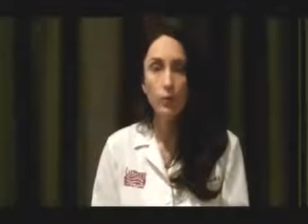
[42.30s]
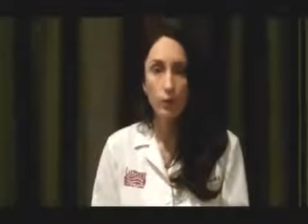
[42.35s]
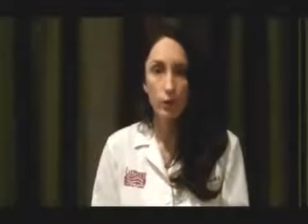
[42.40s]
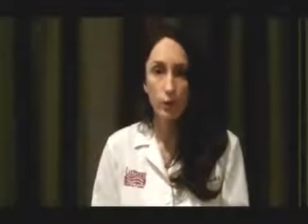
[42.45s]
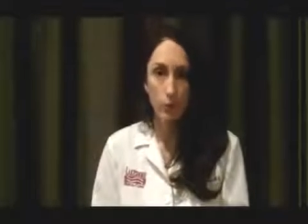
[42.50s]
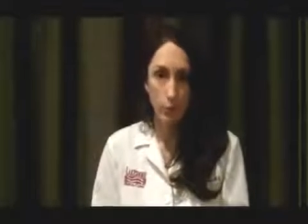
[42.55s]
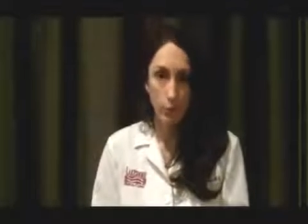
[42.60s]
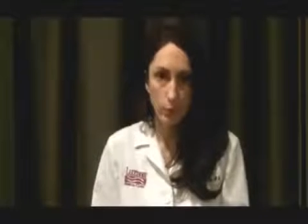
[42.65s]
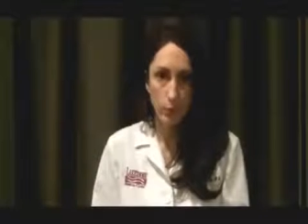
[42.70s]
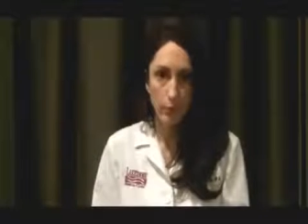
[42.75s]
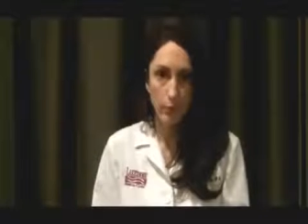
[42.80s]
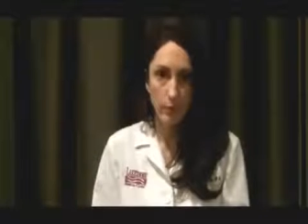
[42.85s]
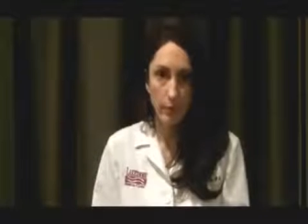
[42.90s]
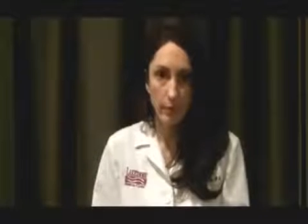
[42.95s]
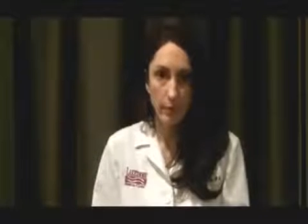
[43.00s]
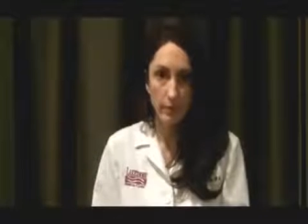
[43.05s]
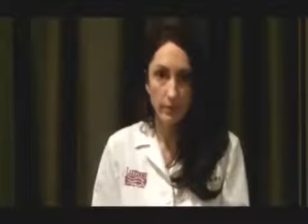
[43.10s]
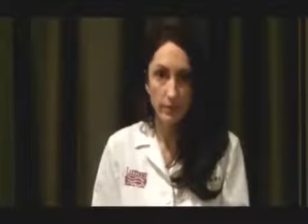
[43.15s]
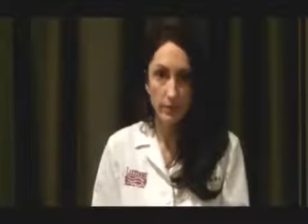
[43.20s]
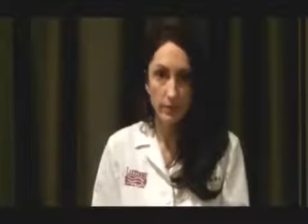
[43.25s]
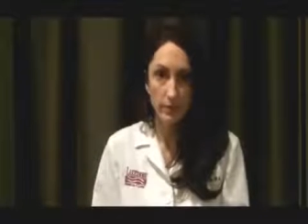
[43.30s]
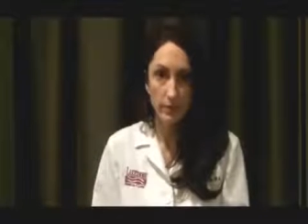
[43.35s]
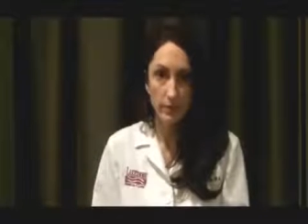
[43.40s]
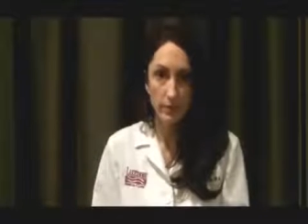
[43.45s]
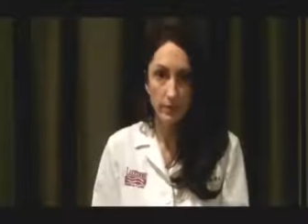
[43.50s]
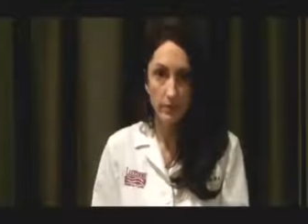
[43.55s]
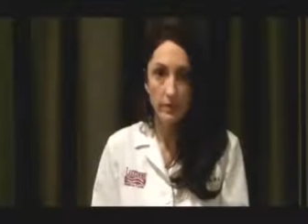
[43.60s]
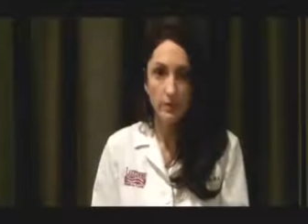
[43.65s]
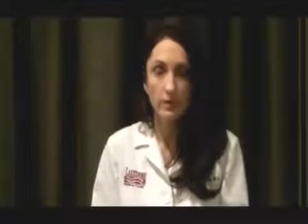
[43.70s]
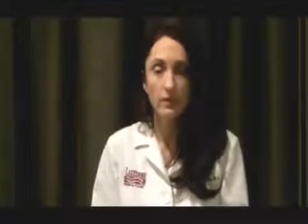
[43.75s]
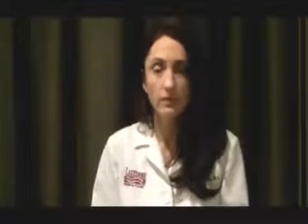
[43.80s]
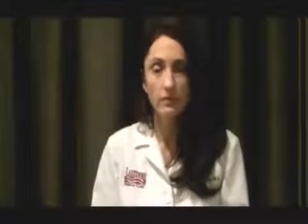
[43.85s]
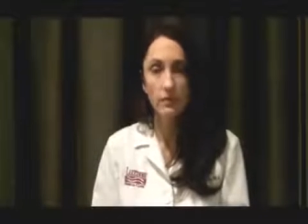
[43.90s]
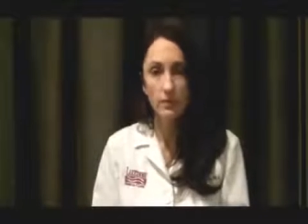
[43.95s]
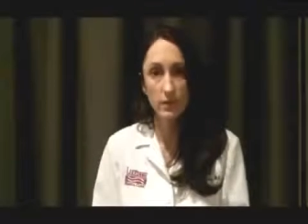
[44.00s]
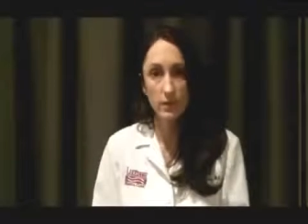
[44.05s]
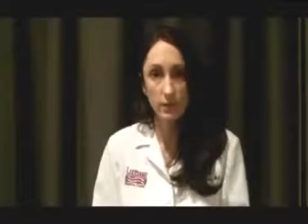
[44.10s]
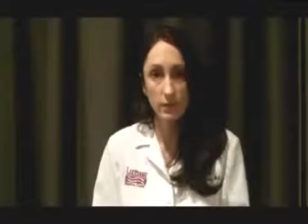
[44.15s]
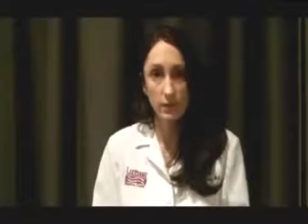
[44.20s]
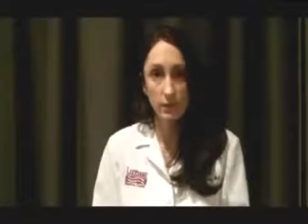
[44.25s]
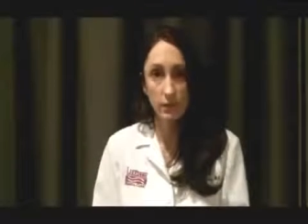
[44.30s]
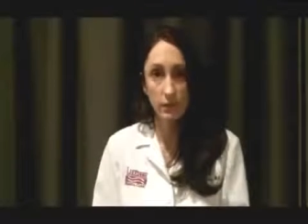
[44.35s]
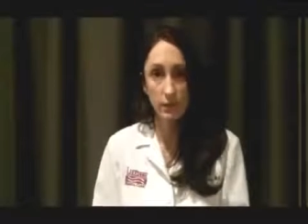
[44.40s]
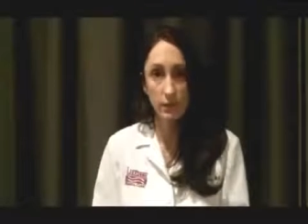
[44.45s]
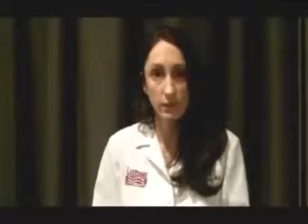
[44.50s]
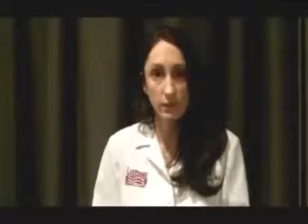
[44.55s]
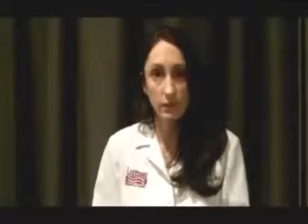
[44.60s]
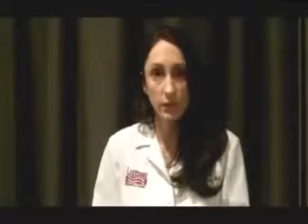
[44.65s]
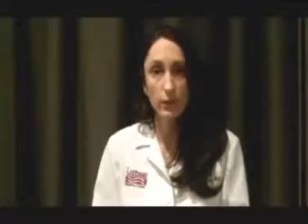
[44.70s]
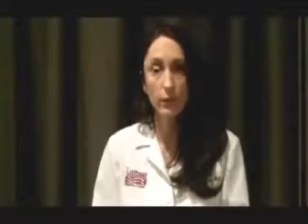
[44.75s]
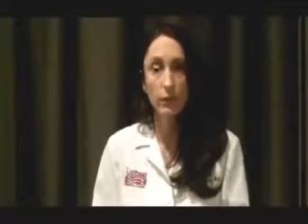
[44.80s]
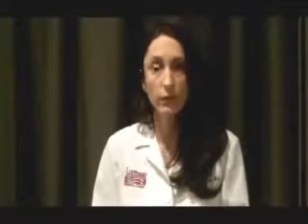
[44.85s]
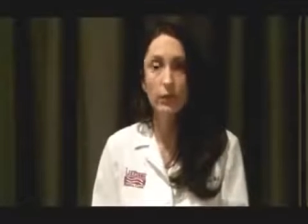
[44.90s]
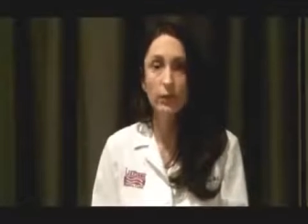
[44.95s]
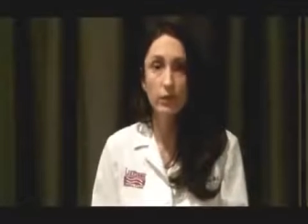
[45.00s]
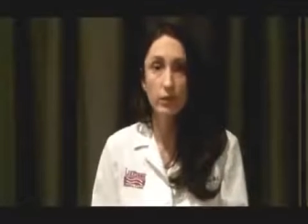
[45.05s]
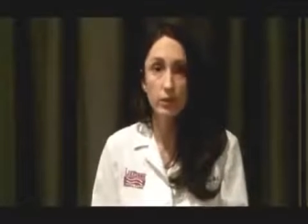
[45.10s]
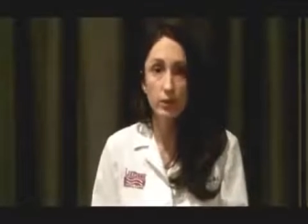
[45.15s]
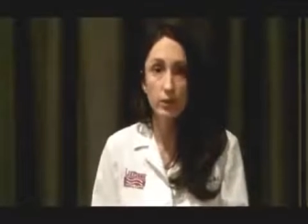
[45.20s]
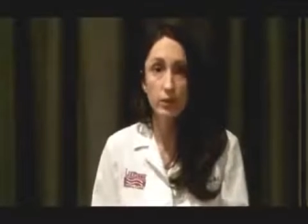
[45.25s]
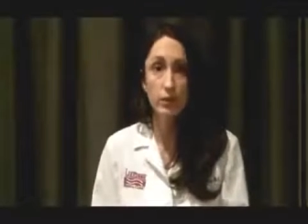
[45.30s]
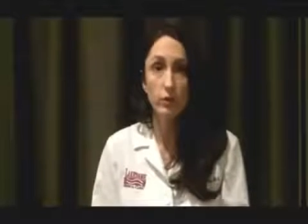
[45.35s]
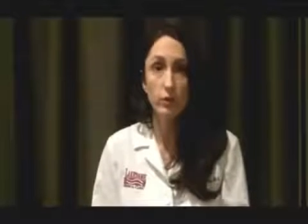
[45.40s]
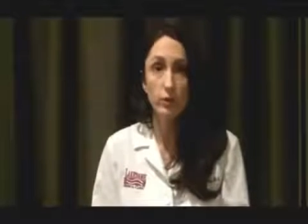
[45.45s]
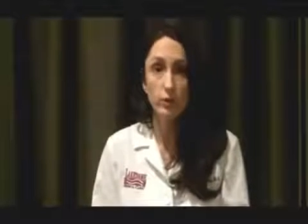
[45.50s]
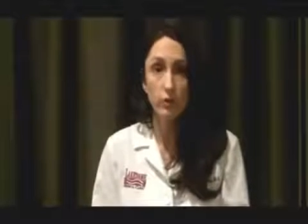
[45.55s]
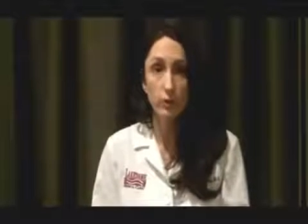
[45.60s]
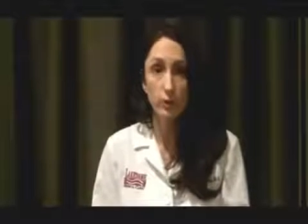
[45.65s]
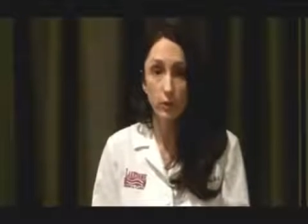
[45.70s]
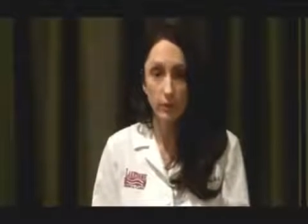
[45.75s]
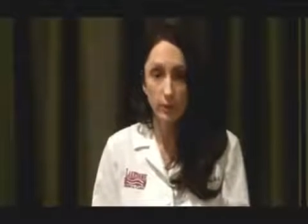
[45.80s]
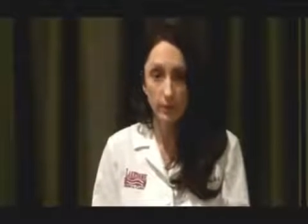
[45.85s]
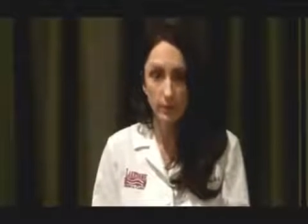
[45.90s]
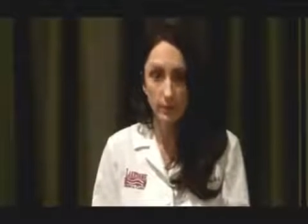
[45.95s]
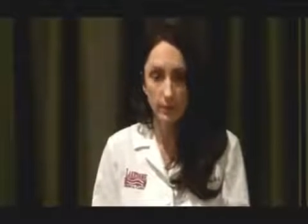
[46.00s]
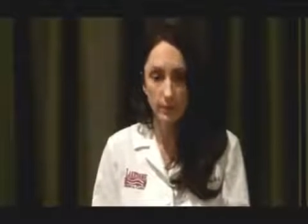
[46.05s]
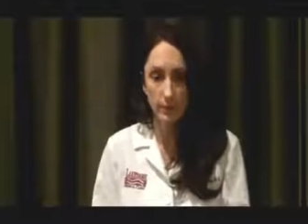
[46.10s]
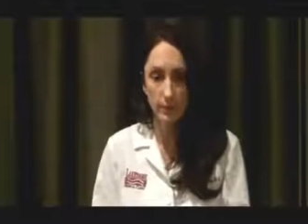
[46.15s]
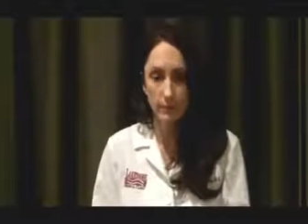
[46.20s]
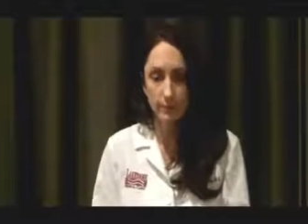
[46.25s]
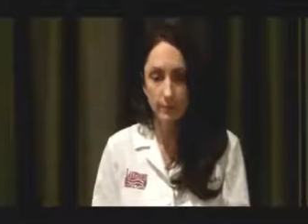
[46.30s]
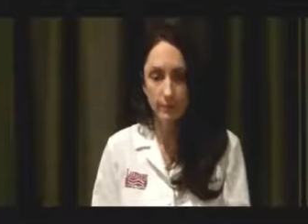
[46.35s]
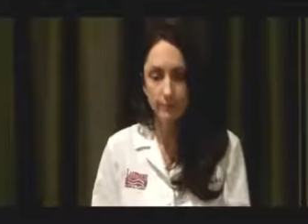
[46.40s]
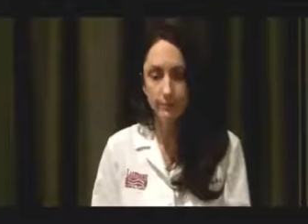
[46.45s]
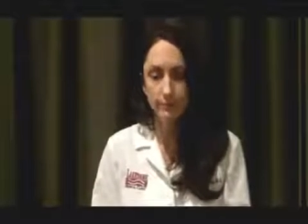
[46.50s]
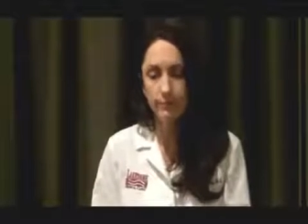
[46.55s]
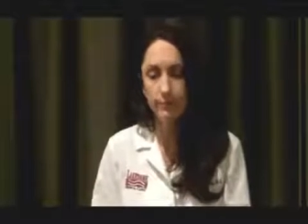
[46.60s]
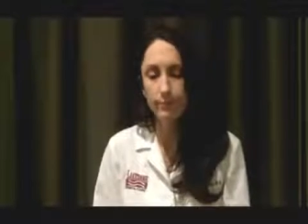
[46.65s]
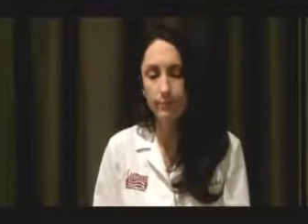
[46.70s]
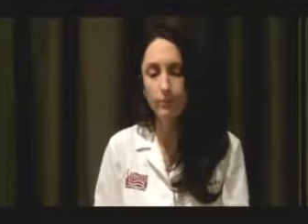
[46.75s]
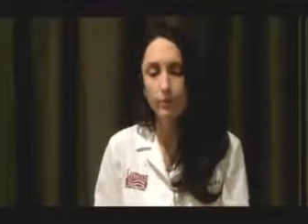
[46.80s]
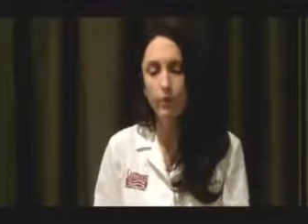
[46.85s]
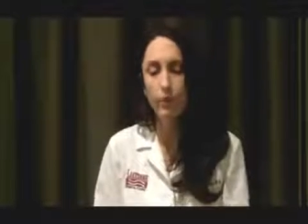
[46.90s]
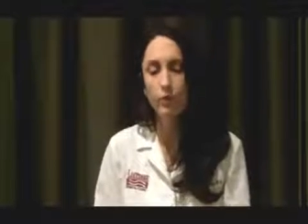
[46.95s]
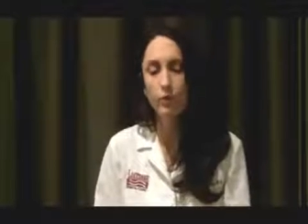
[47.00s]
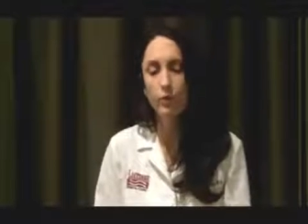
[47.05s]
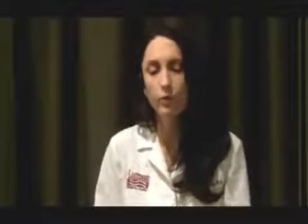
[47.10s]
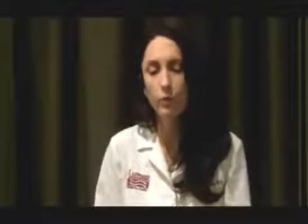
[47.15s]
what your prolapse consists of and what we need to do to repair it.